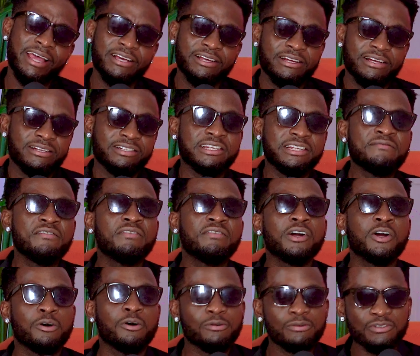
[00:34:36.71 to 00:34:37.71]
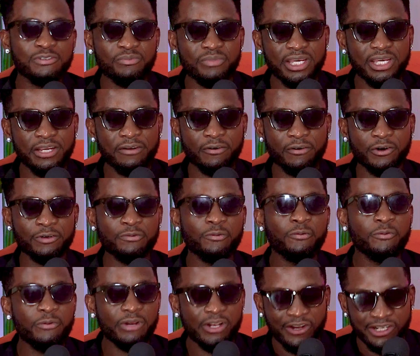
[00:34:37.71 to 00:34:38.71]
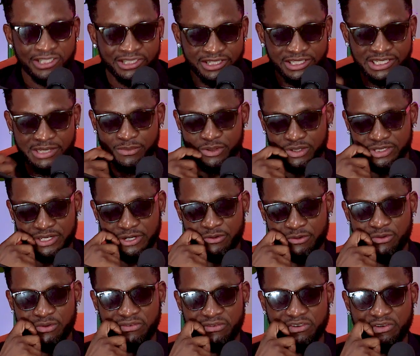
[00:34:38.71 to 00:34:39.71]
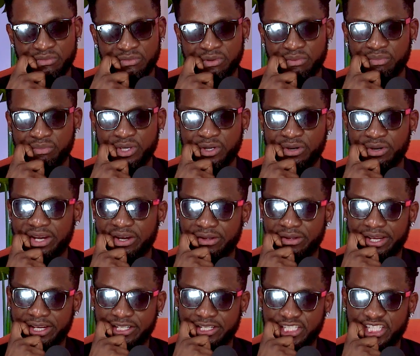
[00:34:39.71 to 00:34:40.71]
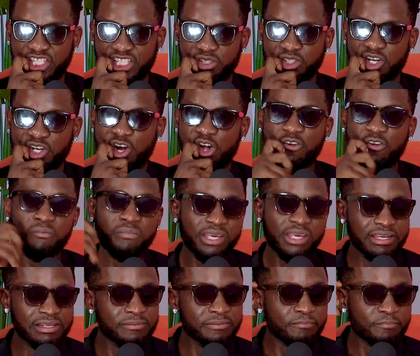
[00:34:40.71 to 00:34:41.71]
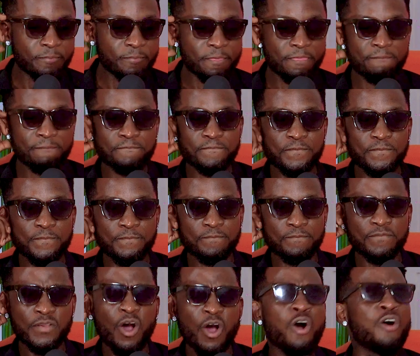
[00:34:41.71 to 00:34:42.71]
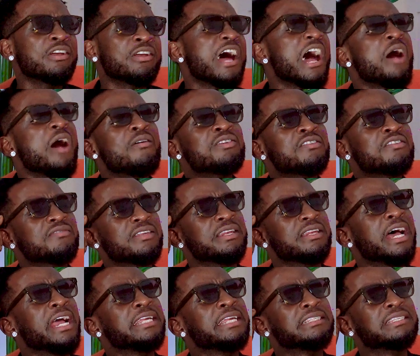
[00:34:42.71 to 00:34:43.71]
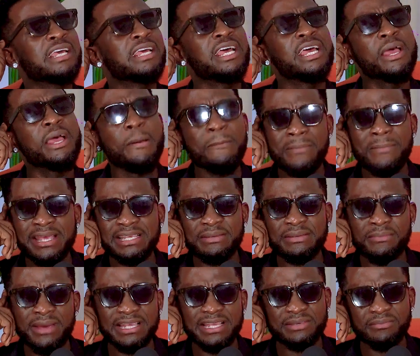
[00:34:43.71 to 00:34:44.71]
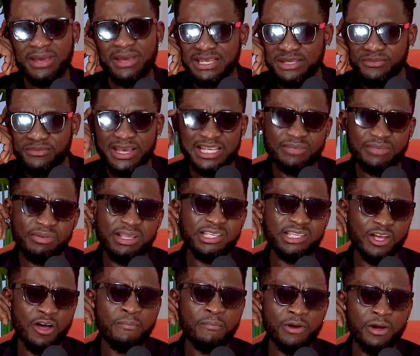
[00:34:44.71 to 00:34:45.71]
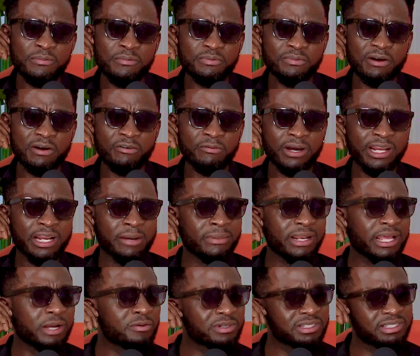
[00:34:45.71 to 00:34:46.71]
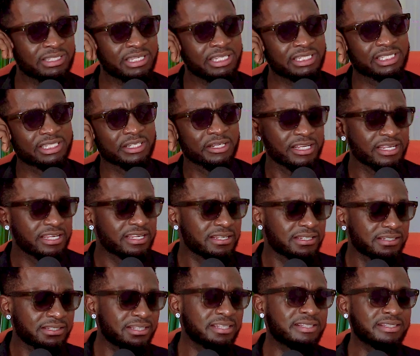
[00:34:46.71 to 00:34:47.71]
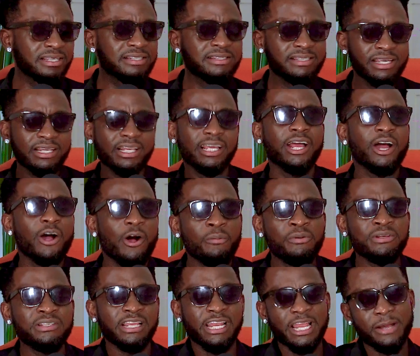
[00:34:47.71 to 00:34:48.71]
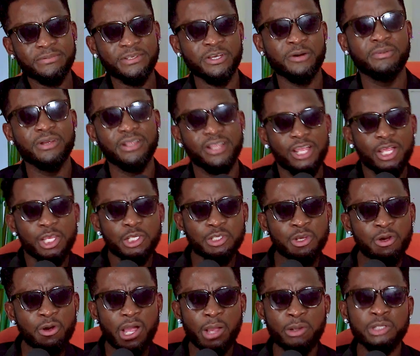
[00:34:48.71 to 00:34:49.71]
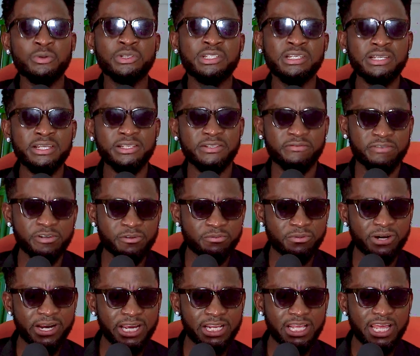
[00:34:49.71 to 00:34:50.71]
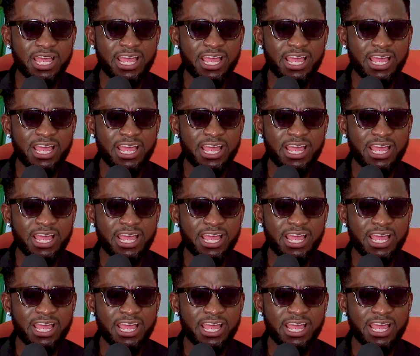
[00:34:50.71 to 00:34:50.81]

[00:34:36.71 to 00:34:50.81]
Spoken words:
Genevieve calls me because we lodged in the same hotel when we're filming BOL, and she would call me odd hours of the night. Mez, please come to my room. And I'm like, what is it? Sit. Opens the laptop. So I was watching this film, right?